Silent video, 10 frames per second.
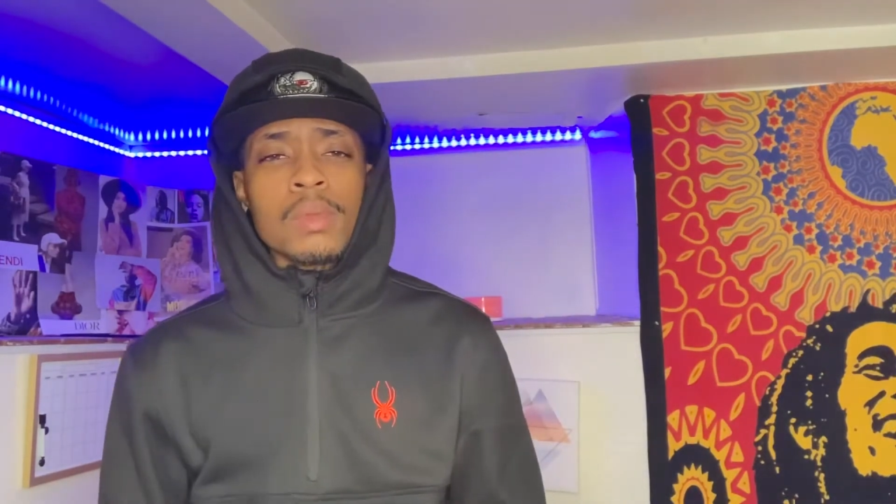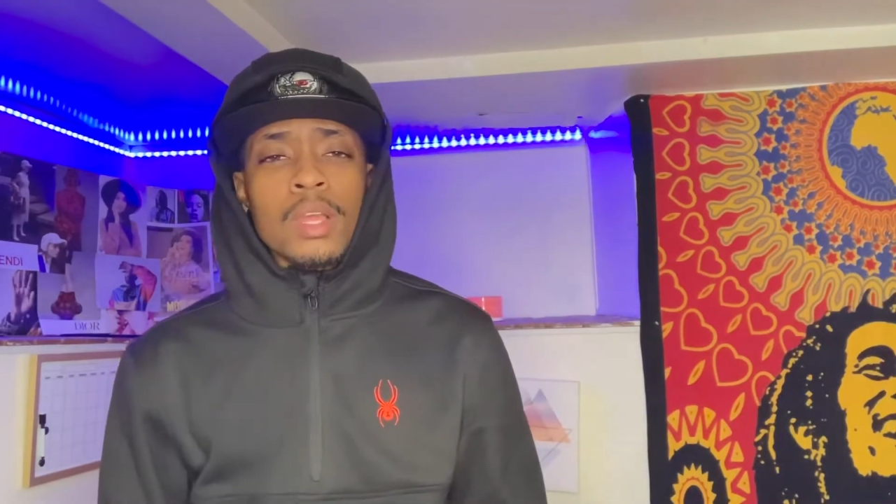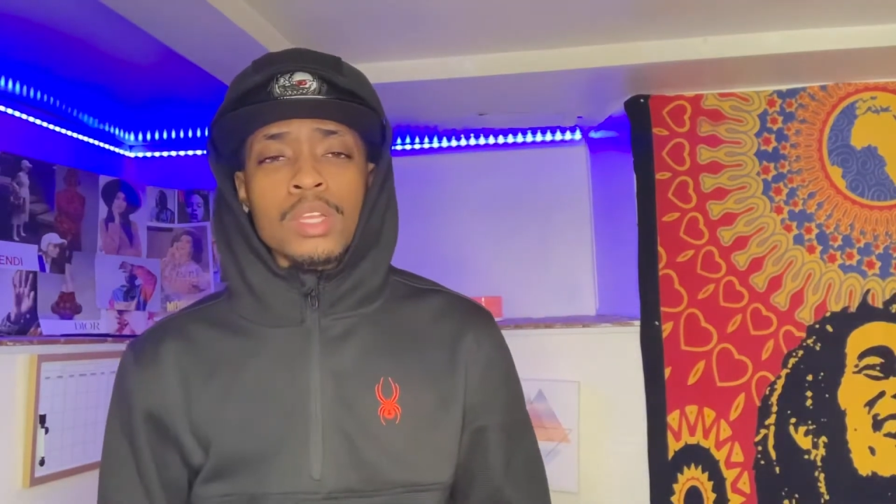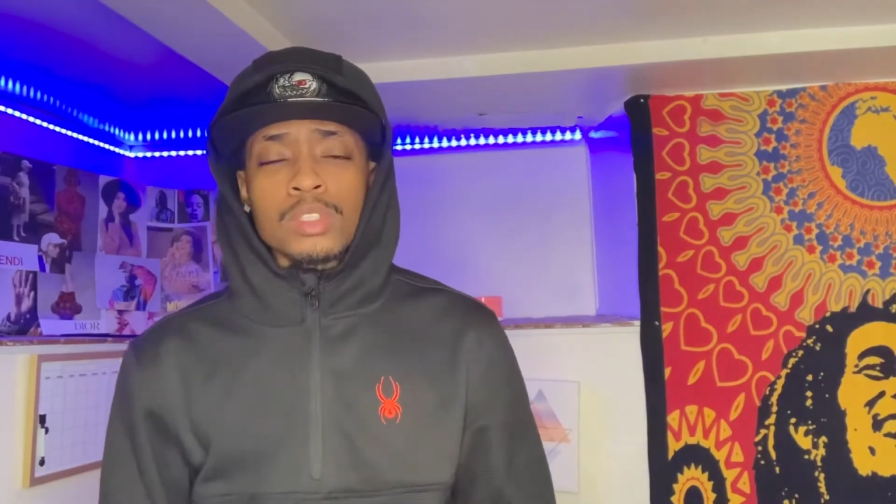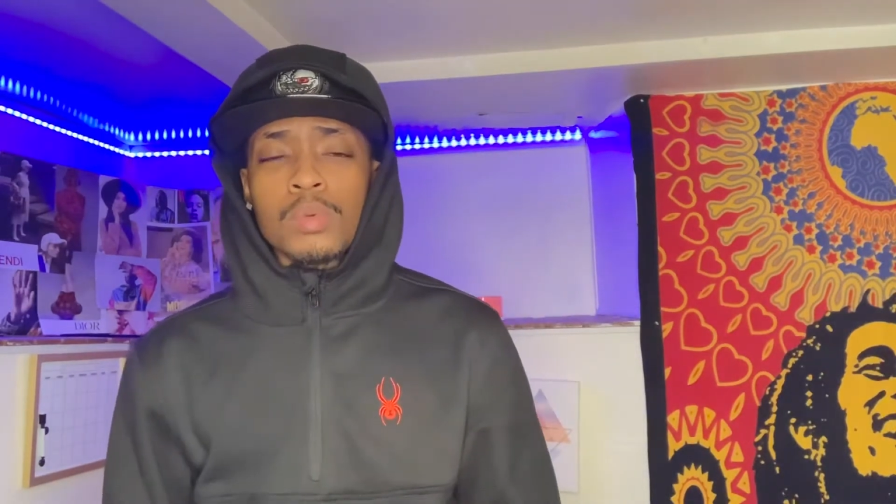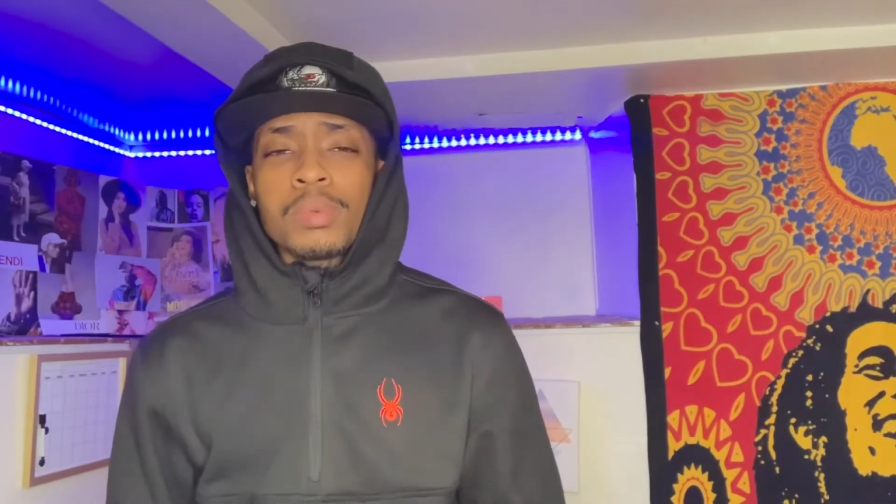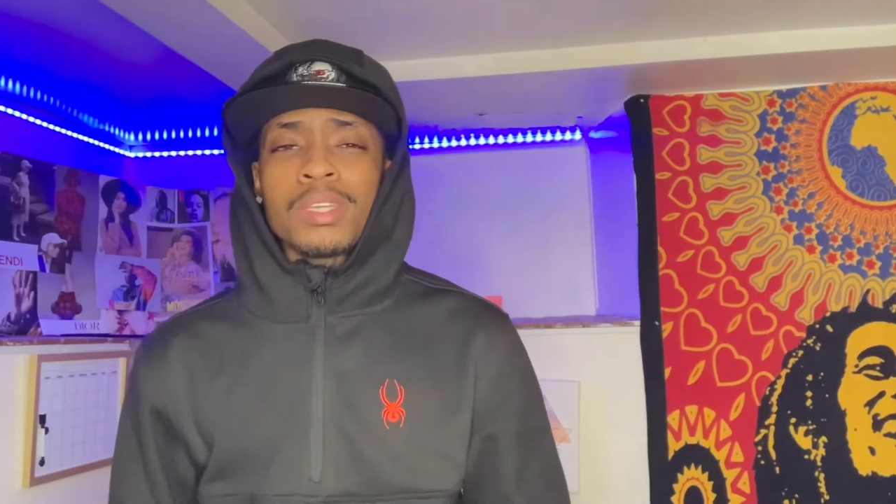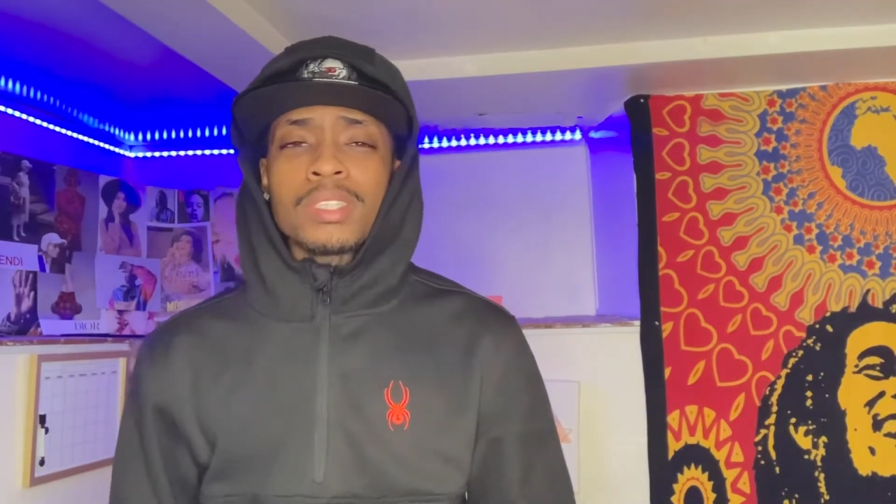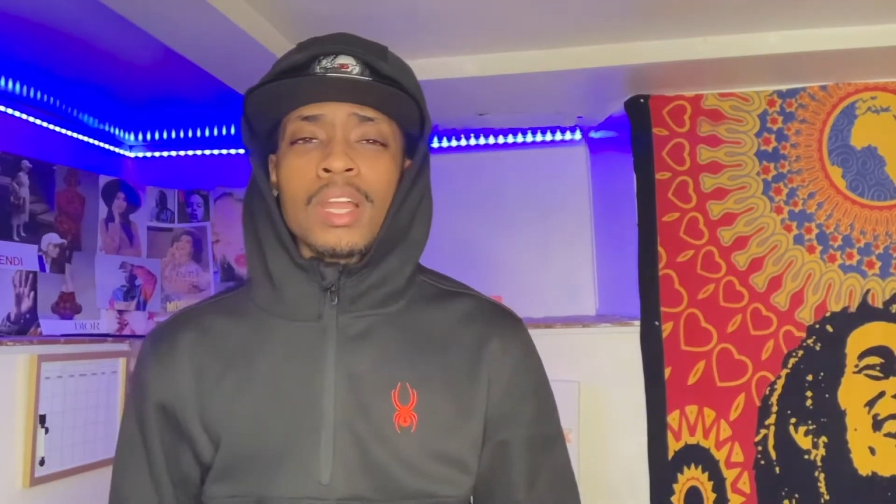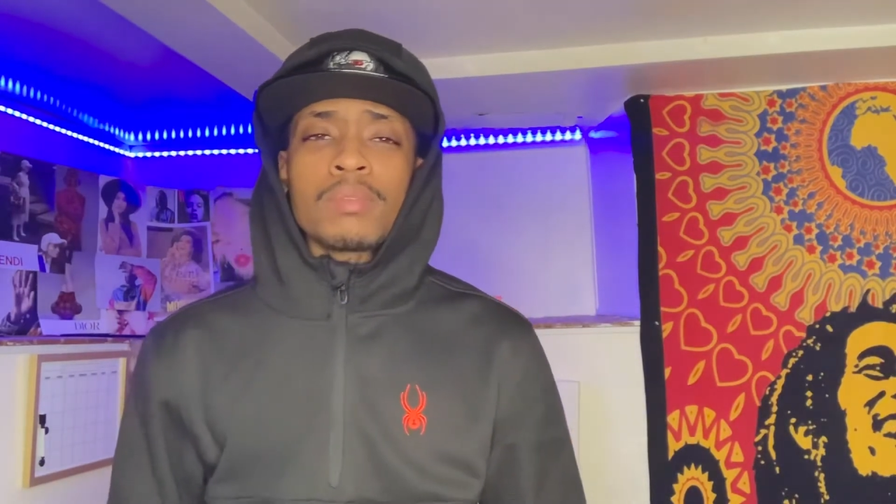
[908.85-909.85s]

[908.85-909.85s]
So, peace, love, and